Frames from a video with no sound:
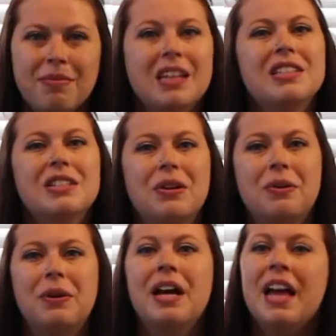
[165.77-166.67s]

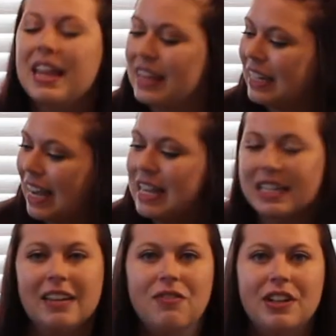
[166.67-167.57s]
So the cakes
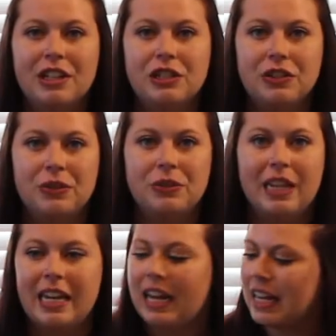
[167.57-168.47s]
have finished
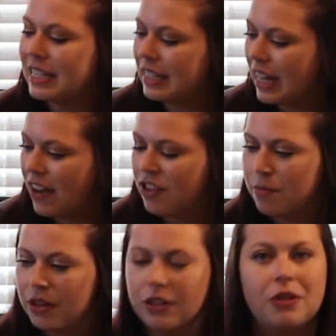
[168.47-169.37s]
cooling. I still have
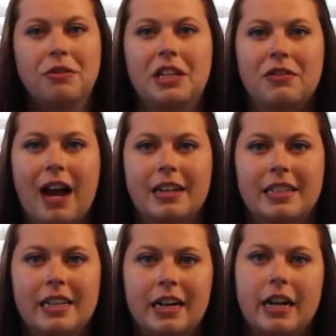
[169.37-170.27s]
them on the cooling
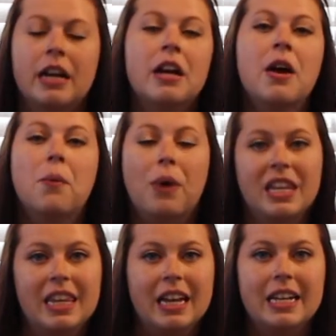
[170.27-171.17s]
racks here. One
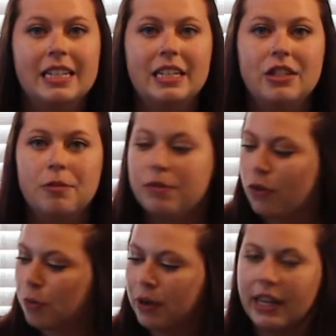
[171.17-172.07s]
thing I did do
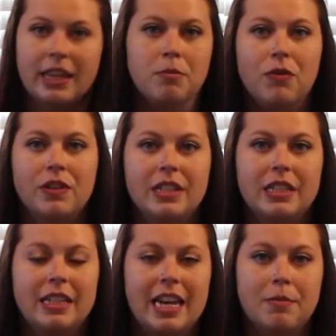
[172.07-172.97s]
before bringing them over to
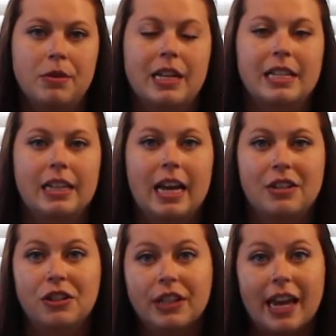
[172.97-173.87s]
the table is I
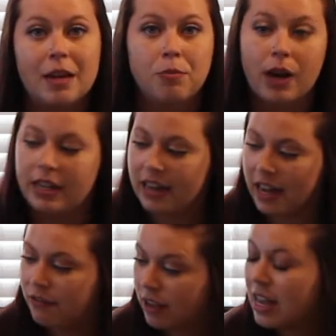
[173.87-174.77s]
took a bread
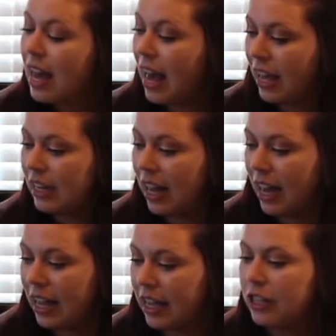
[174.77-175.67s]
knife and
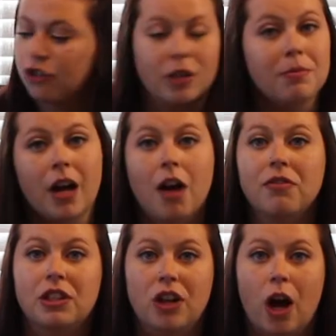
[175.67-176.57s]
I trimmed
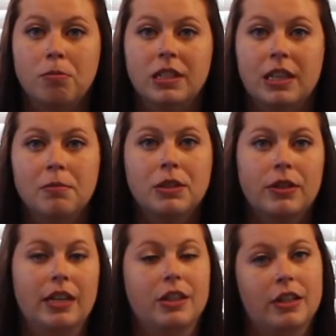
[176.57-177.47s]
off the tops of them so
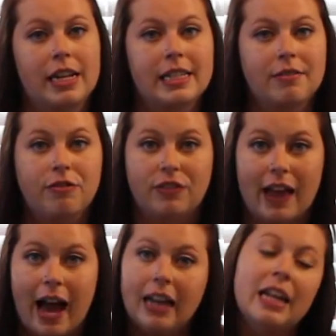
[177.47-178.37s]
that they're nice and
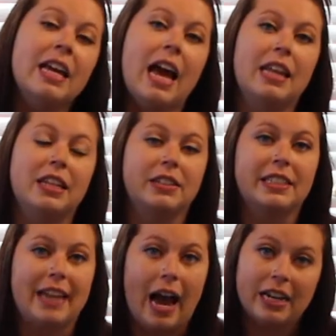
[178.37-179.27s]
flat and they'll
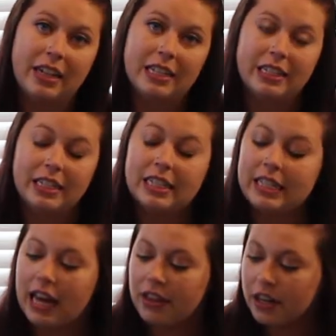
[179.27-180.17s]
stack nicely
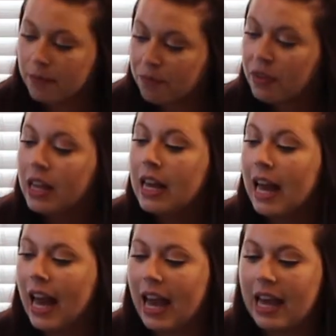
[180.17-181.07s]
together.
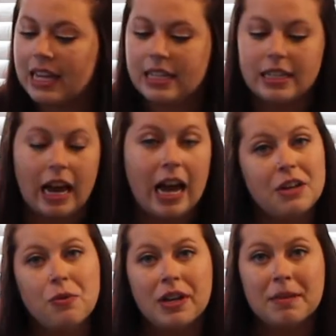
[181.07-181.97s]
And
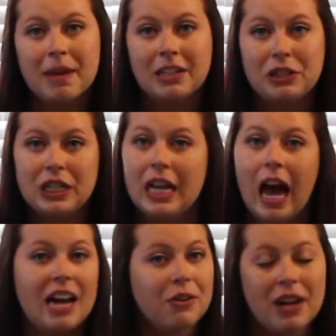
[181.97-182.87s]
do want to mention,
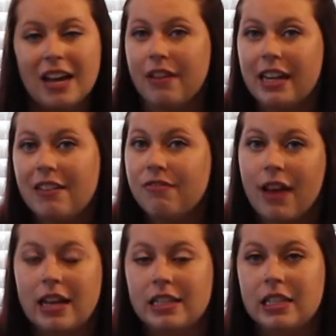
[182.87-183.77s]
I don't have any
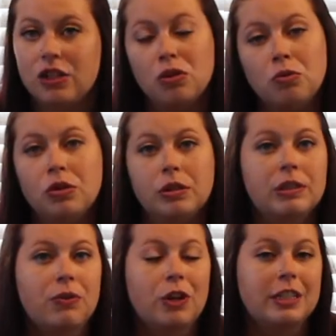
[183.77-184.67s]
fancy
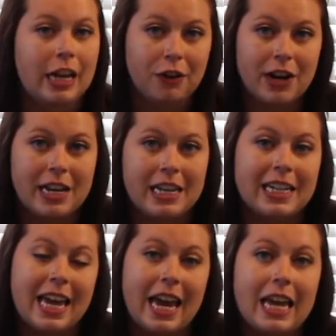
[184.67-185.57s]
tools for decorating
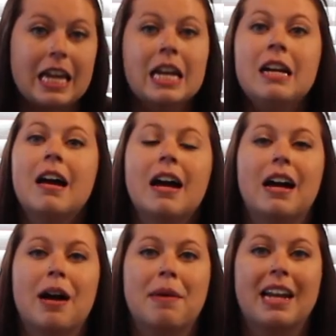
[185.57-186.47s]
a cake,
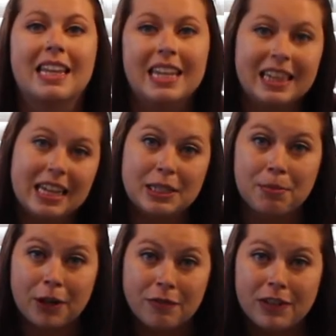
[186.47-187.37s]
and I think that's
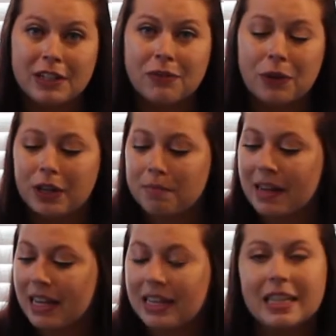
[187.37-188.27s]
perfect for
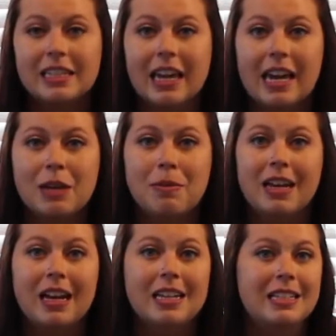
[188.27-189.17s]
making this cake
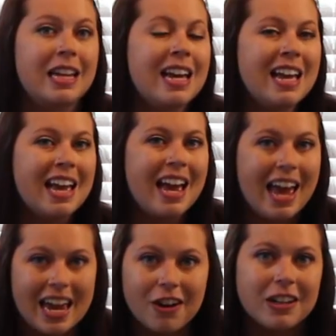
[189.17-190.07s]
because
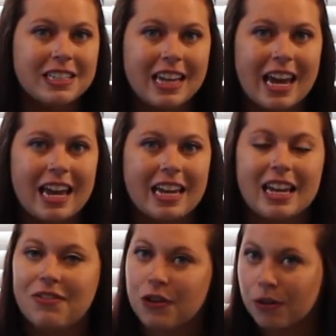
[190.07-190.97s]
Hagrid's
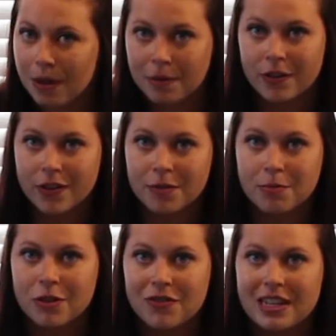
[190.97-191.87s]
cake, if you remember from
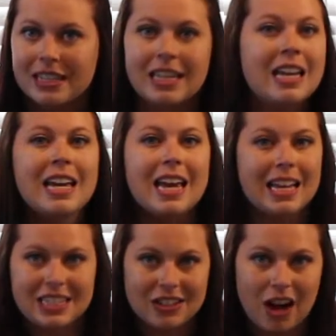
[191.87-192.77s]
the movies,
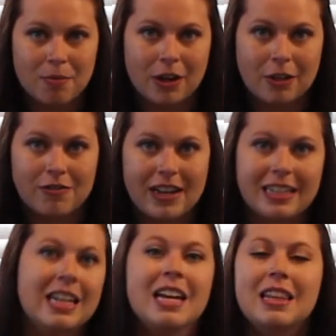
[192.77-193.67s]
it's not
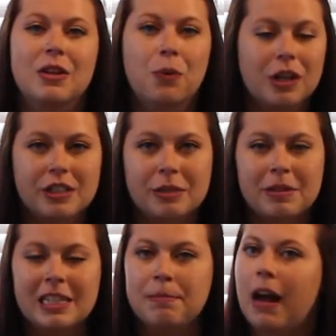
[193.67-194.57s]
perfect. The words are
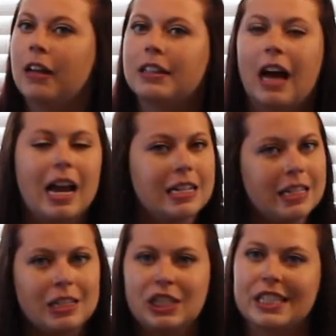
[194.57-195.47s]
misspelt, the
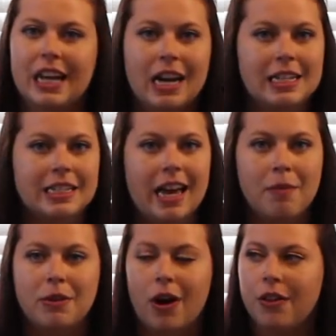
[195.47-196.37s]
icing's just kind of
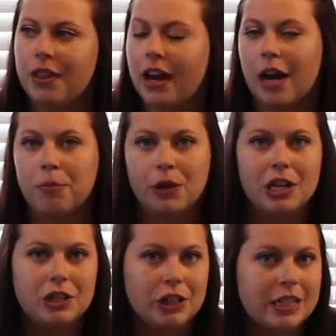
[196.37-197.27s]
slapped on there. I'm
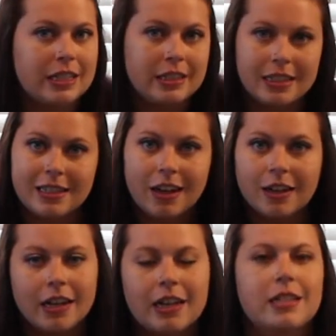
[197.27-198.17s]
pretty sure he sits
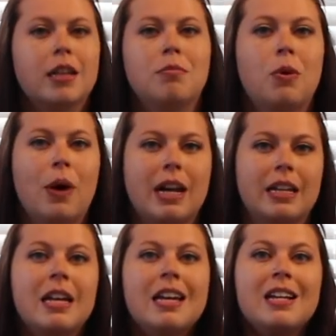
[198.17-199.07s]
on it at some point.
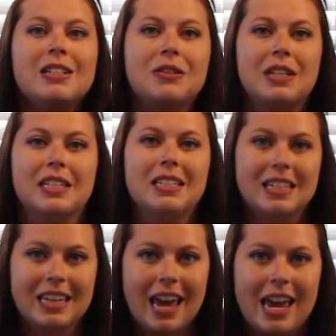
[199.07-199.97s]
So this is
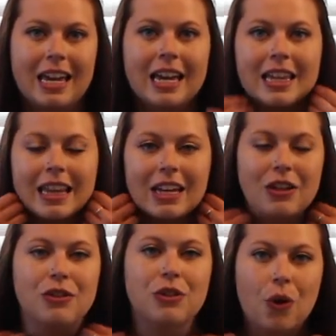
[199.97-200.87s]
a cake
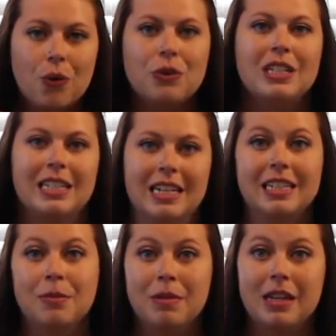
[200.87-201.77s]
that you don't need
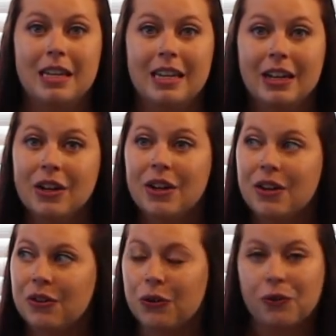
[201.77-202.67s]
to be
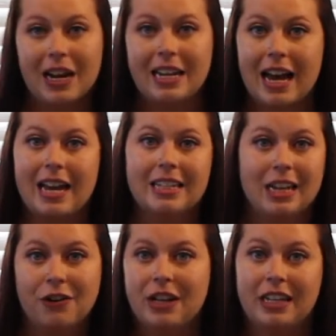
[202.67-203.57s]
great at
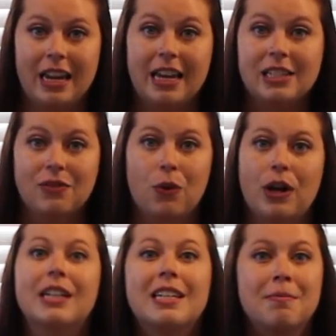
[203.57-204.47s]
decorating cakes
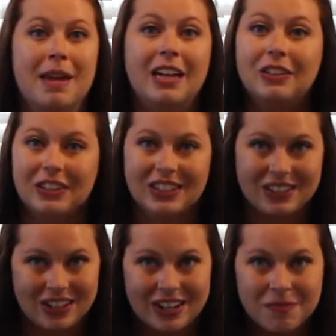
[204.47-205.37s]
for to make look
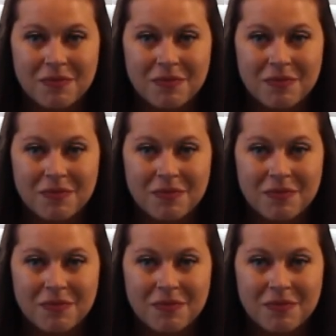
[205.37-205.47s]
good.